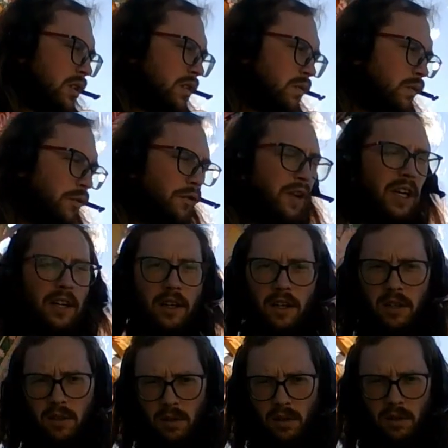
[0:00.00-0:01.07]

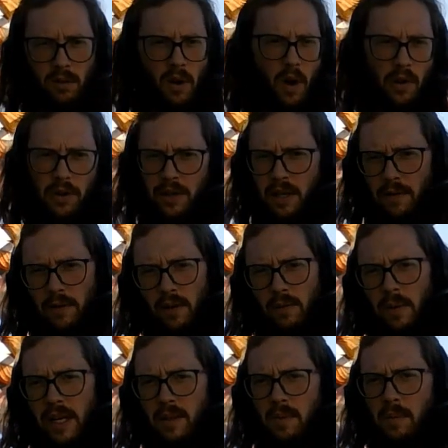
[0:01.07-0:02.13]
fear, or all the different
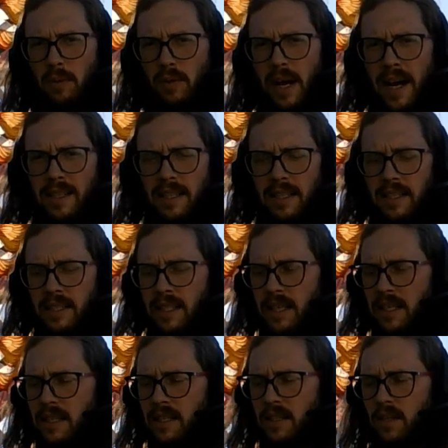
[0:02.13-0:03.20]
ways people react to these
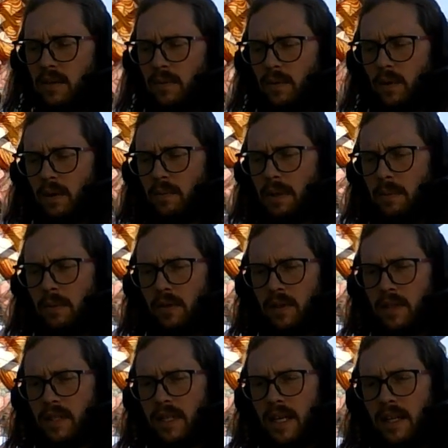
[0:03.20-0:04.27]
things, or people
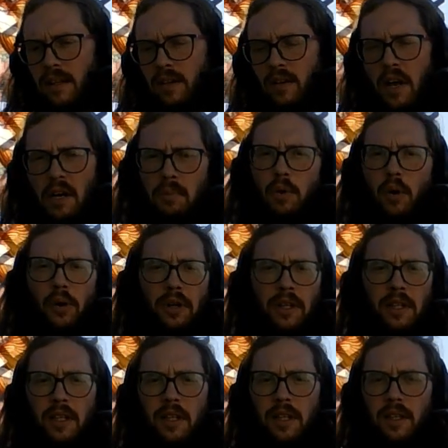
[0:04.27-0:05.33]
that say that they're not
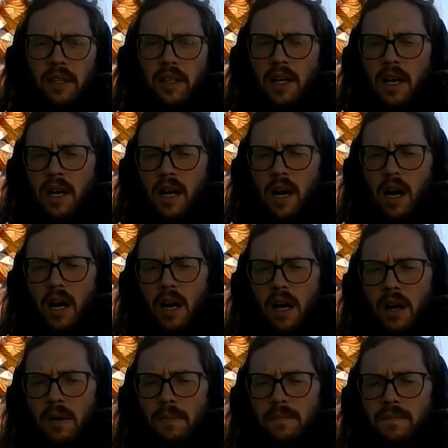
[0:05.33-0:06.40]
important.
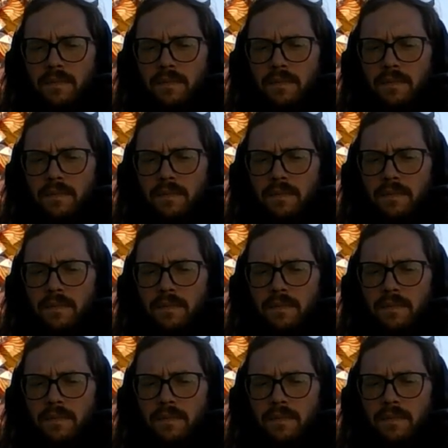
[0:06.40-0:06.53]
Um,